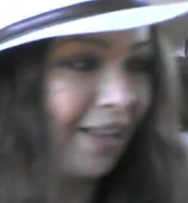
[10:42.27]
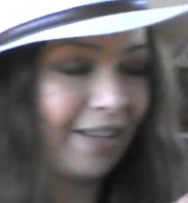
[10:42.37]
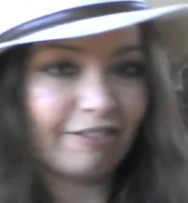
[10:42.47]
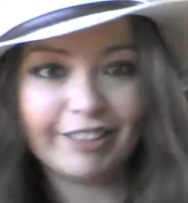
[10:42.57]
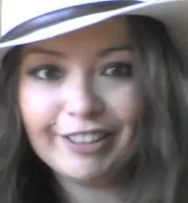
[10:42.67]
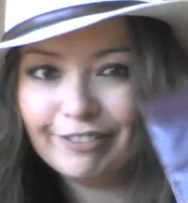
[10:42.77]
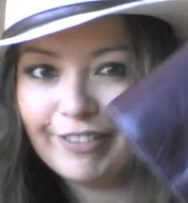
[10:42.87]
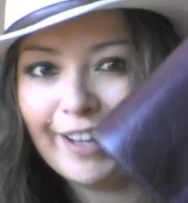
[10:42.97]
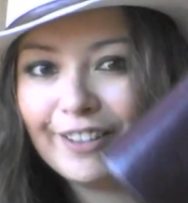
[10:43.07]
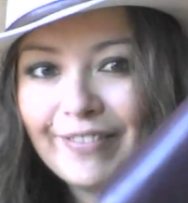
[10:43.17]
other real
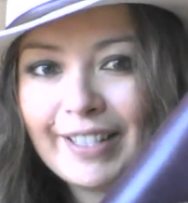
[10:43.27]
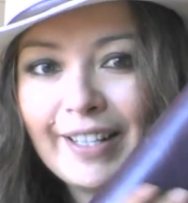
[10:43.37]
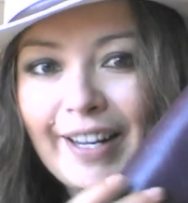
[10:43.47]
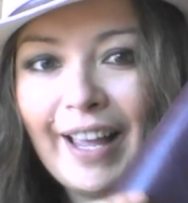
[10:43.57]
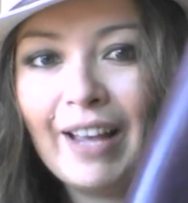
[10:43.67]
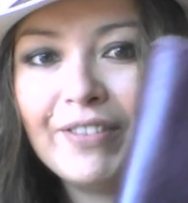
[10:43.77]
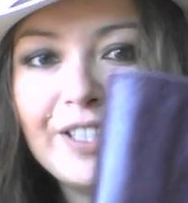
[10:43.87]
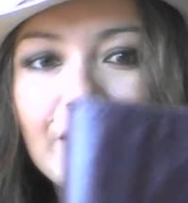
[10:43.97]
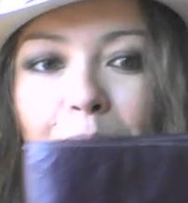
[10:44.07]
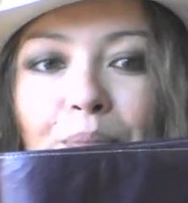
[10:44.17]
Filofax that I have
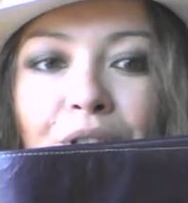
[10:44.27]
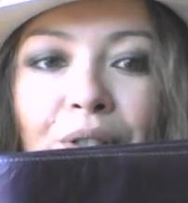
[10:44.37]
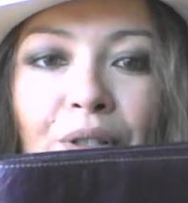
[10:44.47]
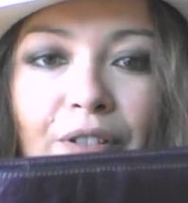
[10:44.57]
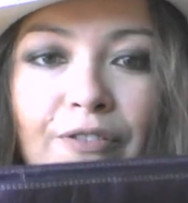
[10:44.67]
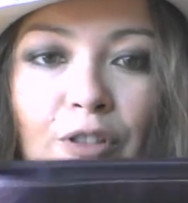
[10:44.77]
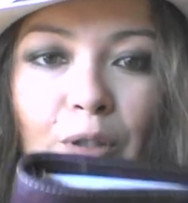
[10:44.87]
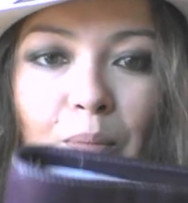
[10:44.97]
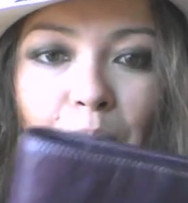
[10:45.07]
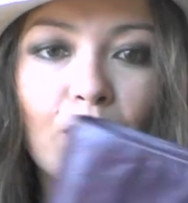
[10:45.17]
is this
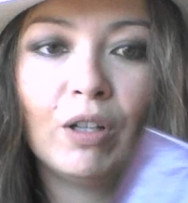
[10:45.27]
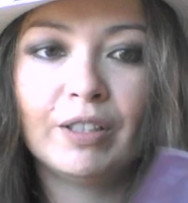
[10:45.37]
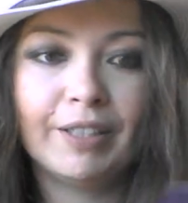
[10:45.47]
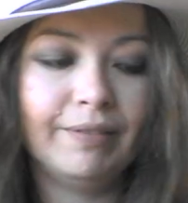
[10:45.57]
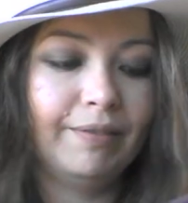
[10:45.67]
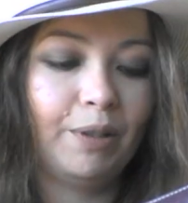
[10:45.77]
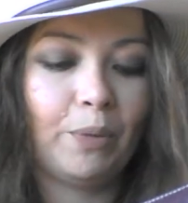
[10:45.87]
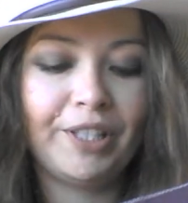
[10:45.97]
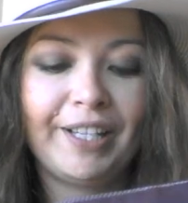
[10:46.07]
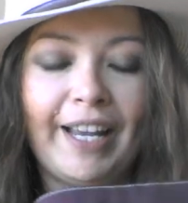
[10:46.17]
beautiful Malden,
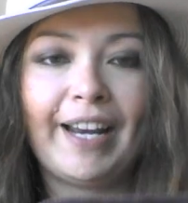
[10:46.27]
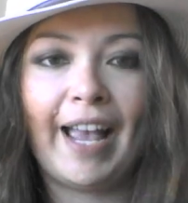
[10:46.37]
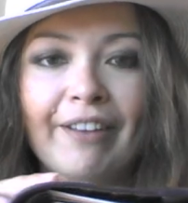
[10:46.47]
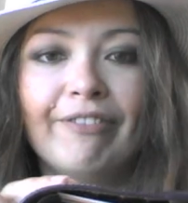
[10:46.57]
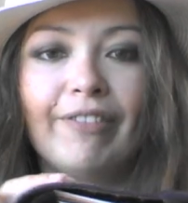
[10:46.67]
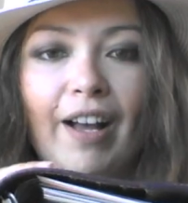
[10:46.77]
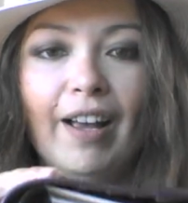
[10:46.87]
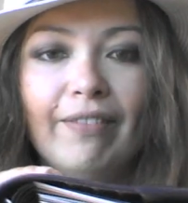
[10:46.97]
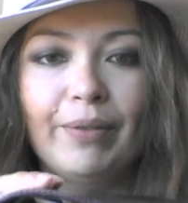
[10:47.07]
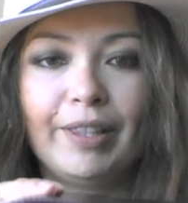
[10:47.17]
once again
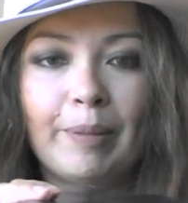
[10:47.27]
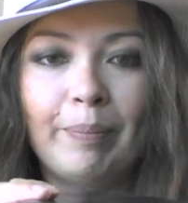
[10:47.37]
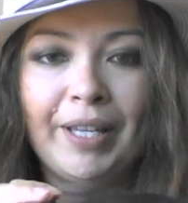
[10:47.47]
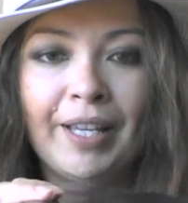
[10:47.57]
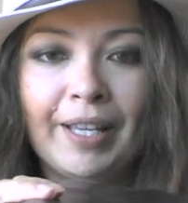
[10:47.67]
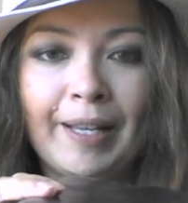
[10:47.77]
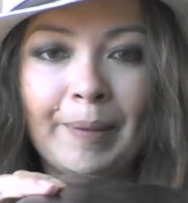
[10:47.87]
A5 with the big